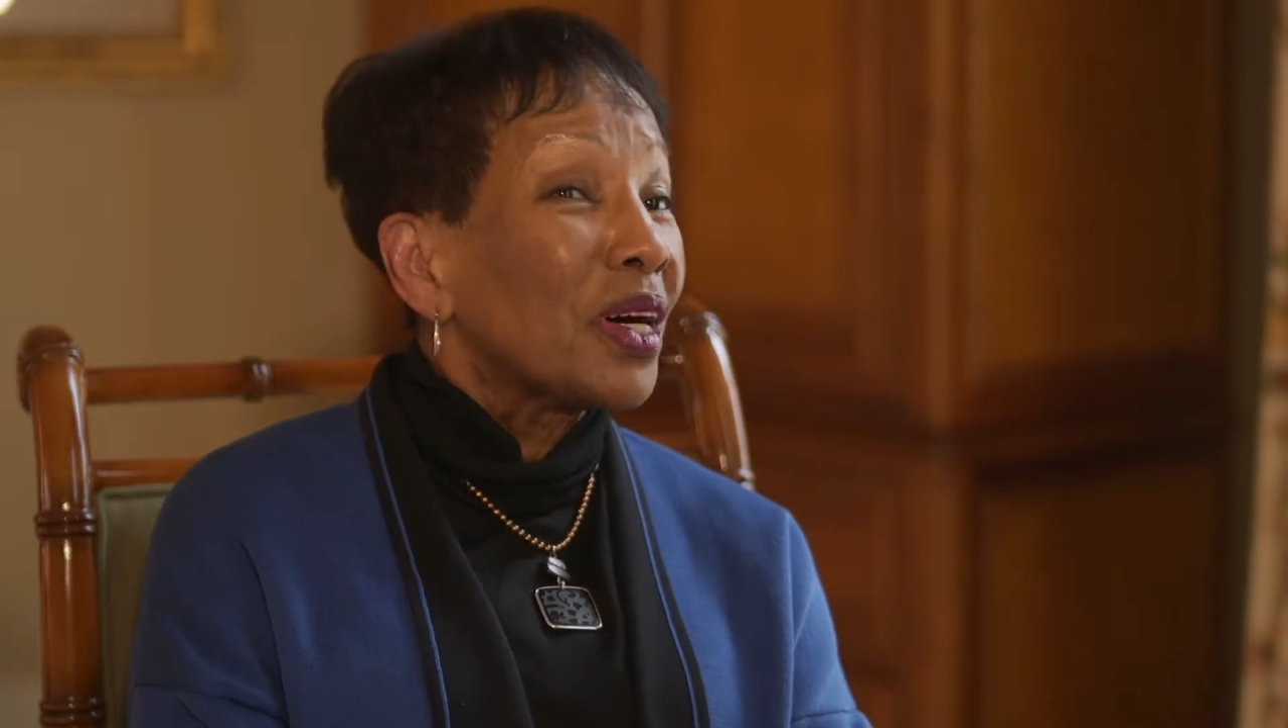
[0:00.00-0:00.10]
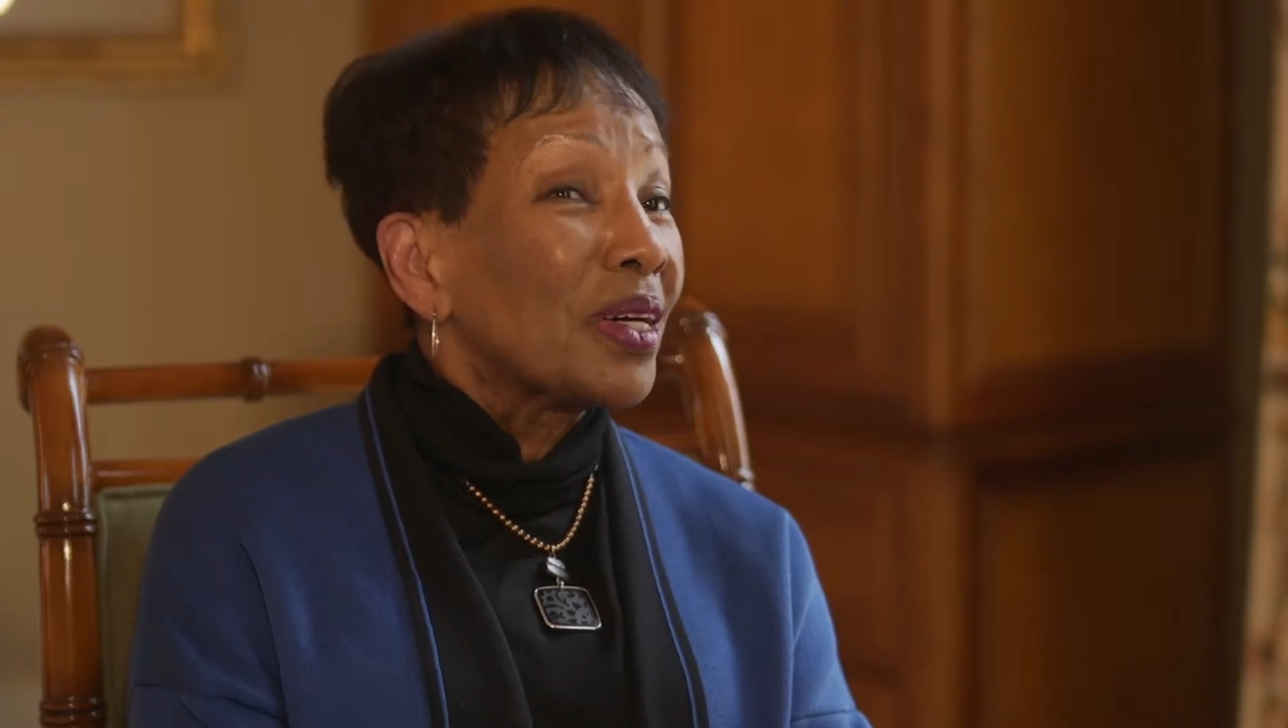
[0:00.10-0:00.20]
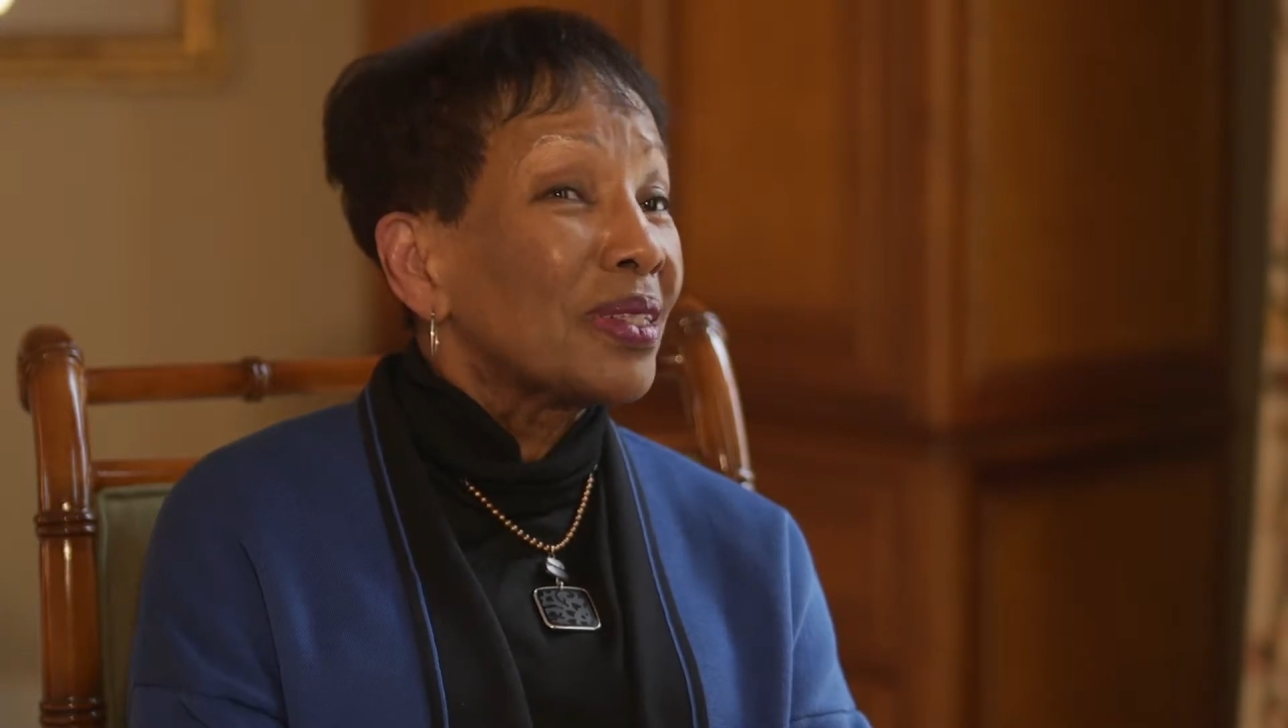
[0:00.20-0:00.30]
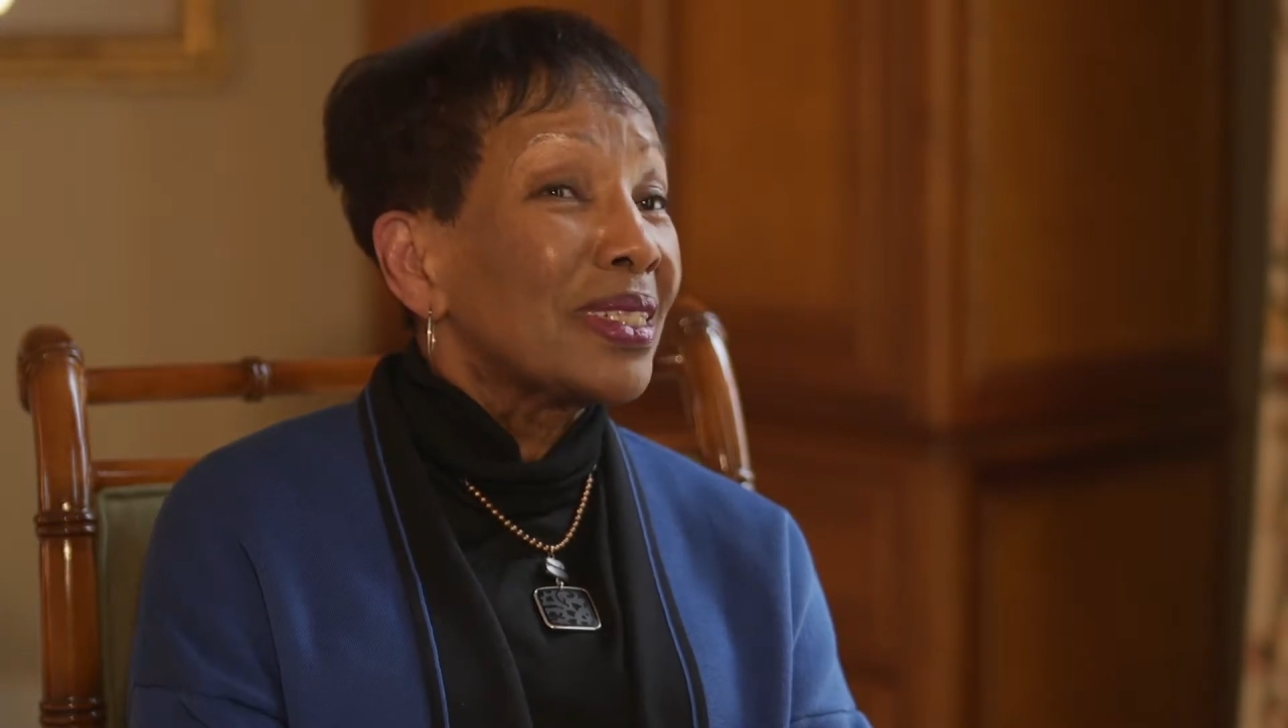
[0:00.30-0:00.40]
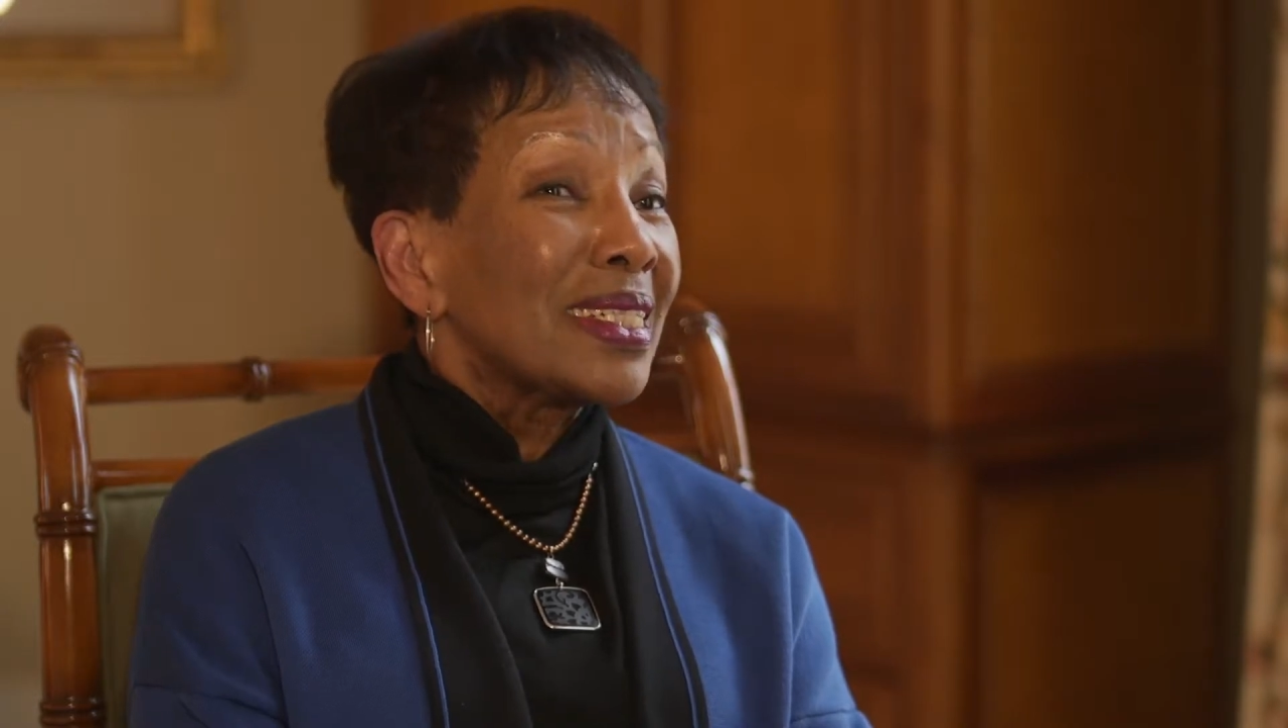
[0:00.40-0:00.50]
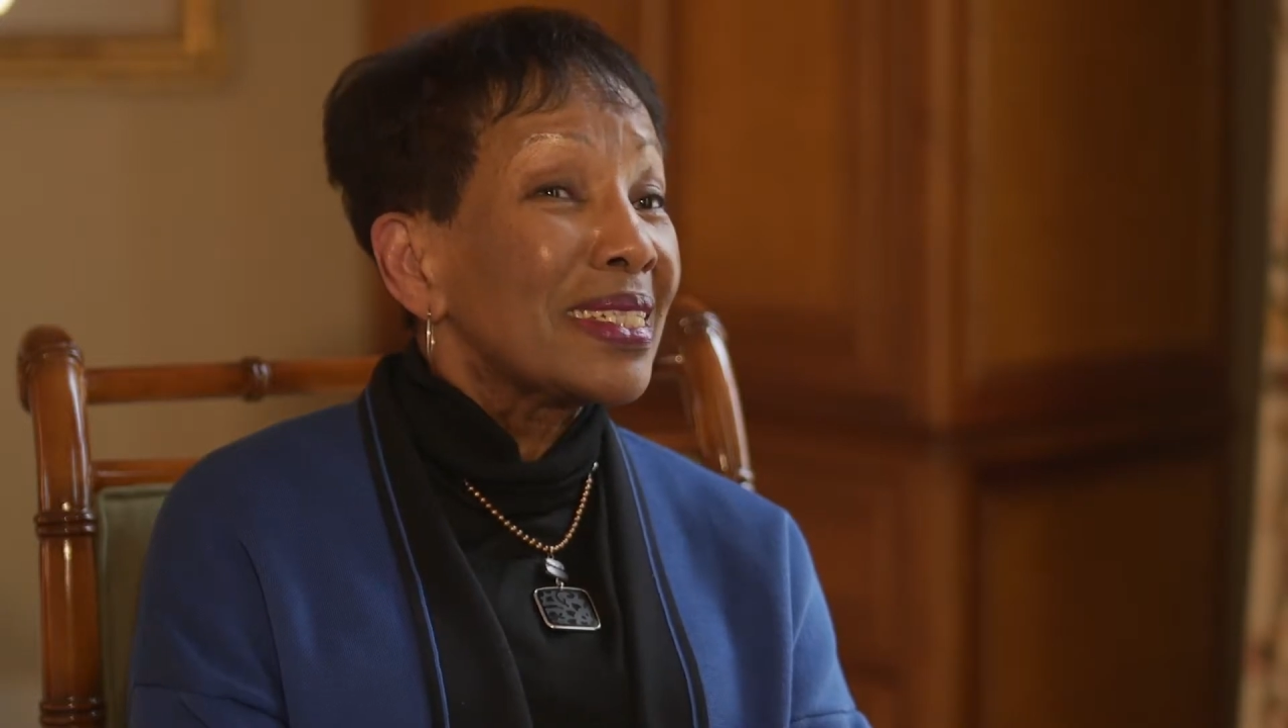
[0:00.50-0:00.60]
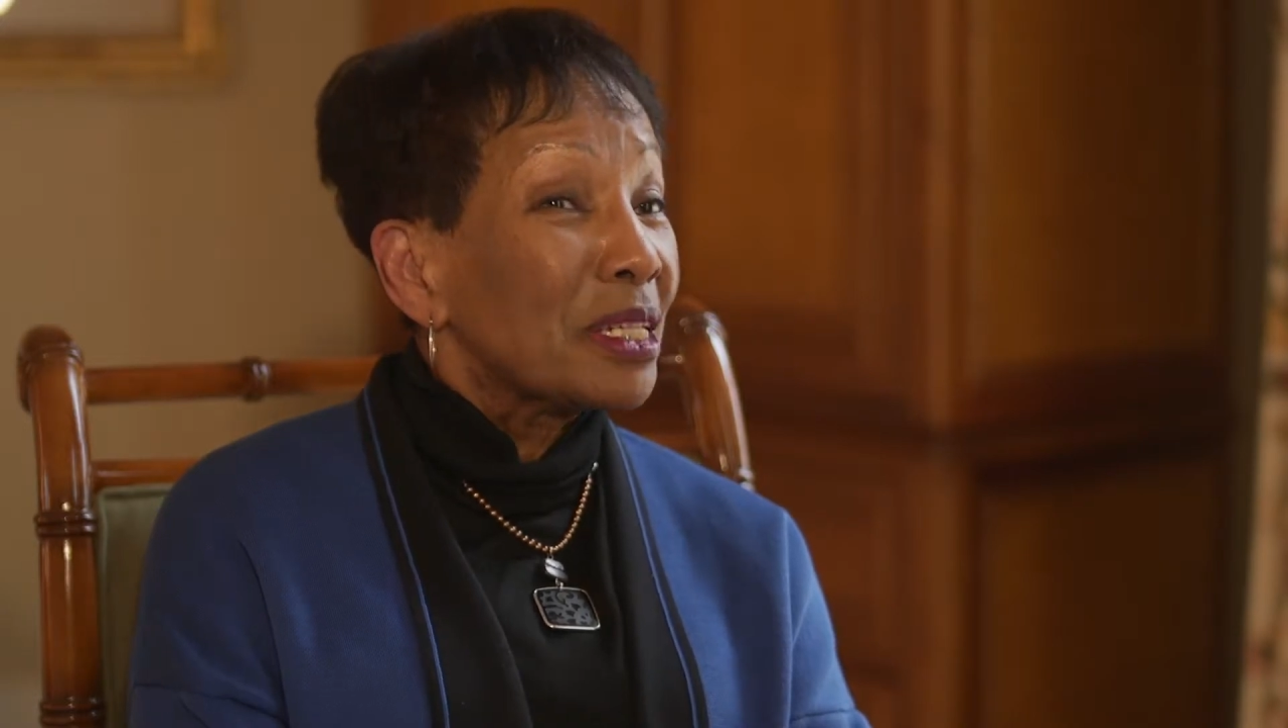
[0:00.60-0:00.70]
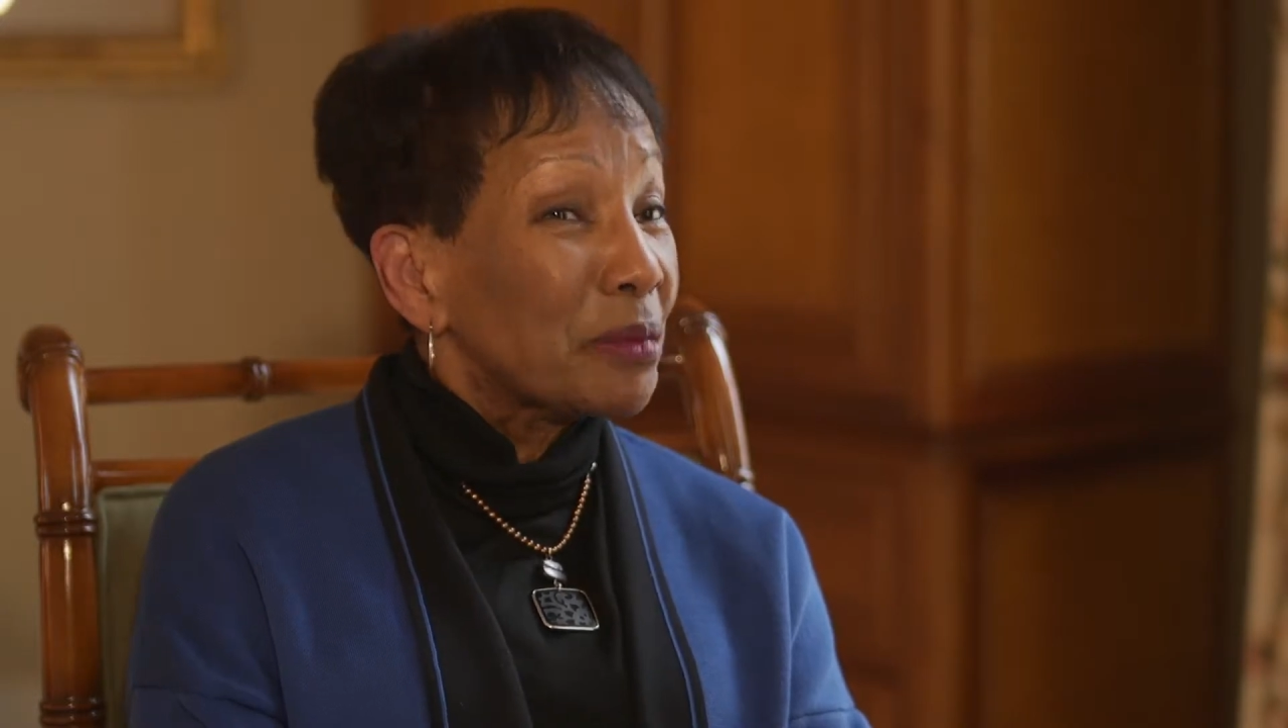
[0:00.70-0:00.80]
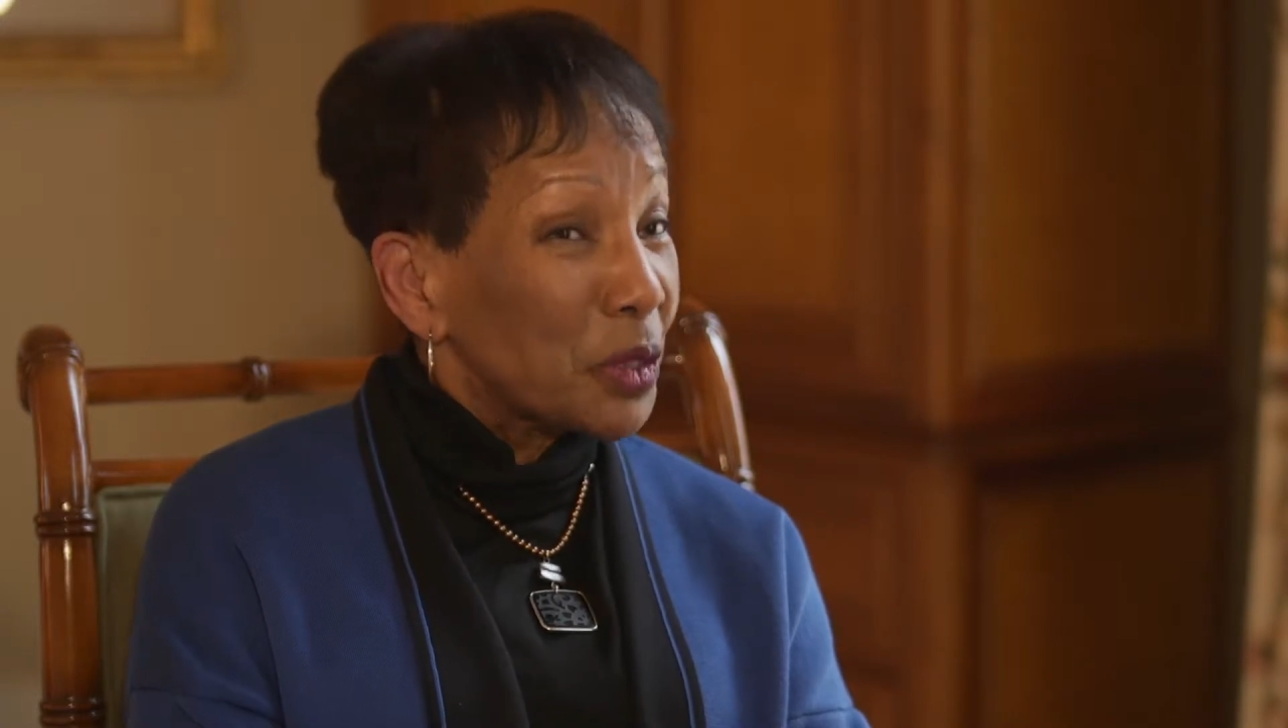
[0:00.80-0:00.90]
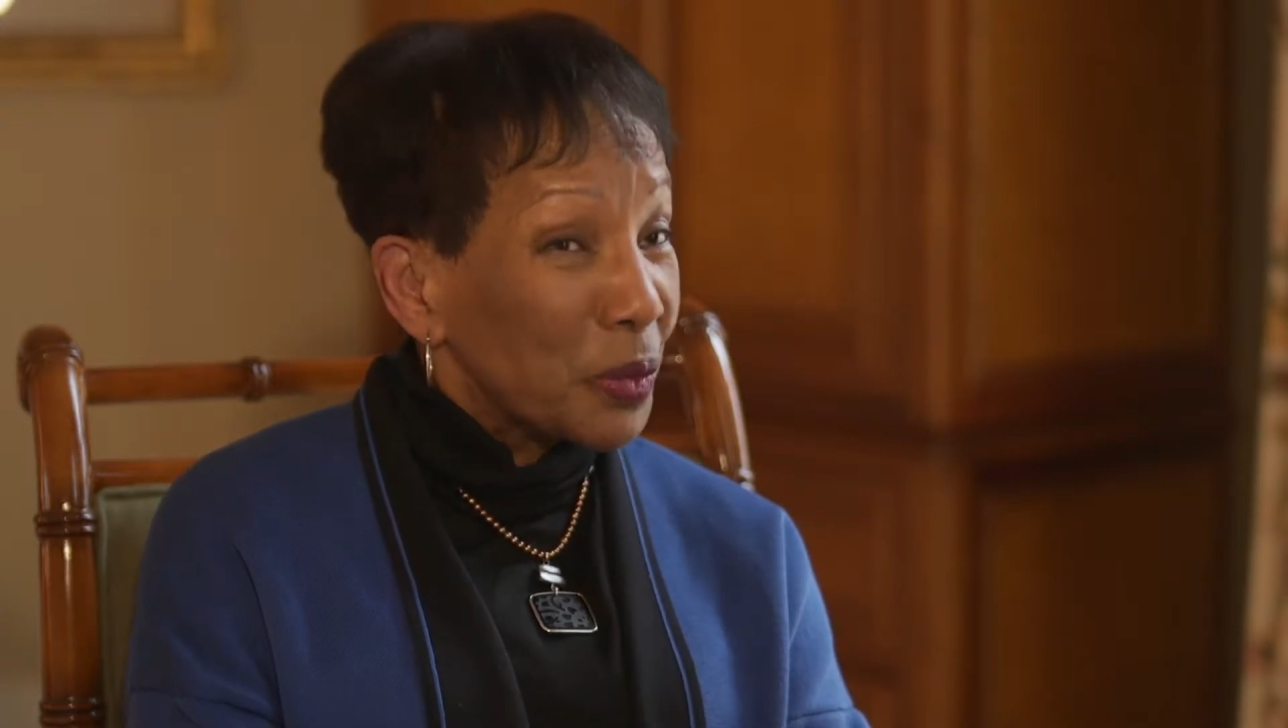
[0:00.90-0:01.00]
on December